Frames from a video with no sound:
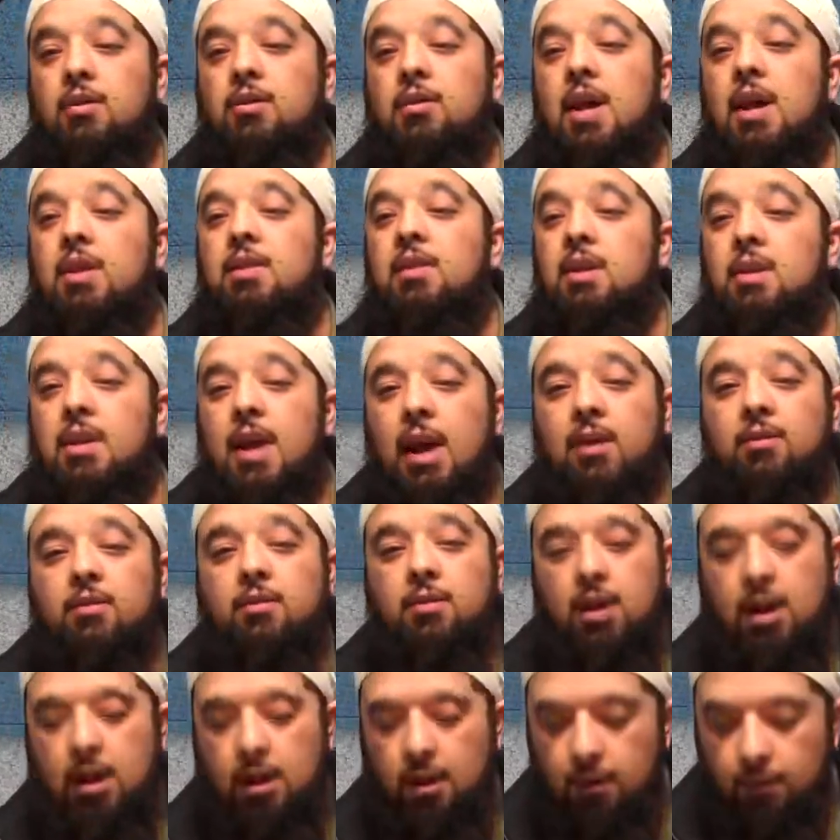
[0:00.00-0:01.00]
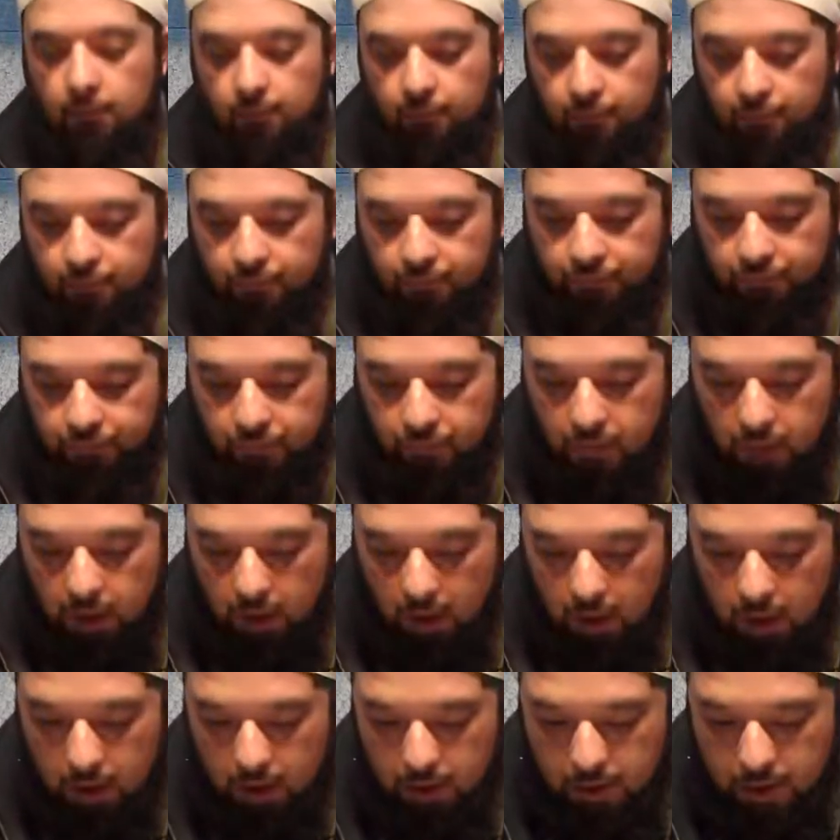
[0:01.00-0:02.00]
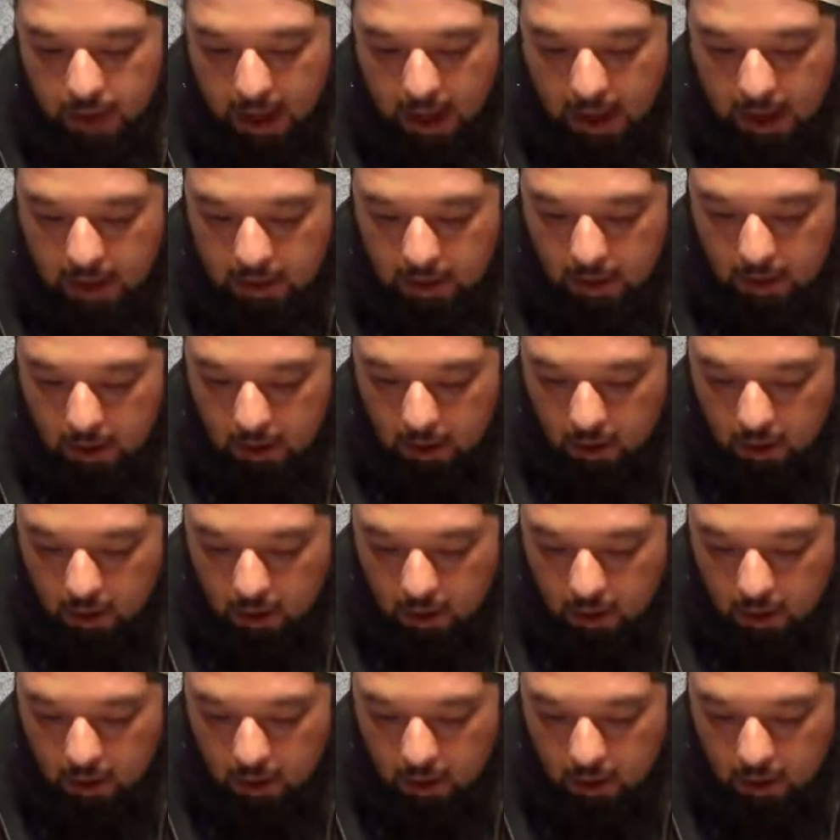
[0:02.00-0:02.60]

Then the next thing that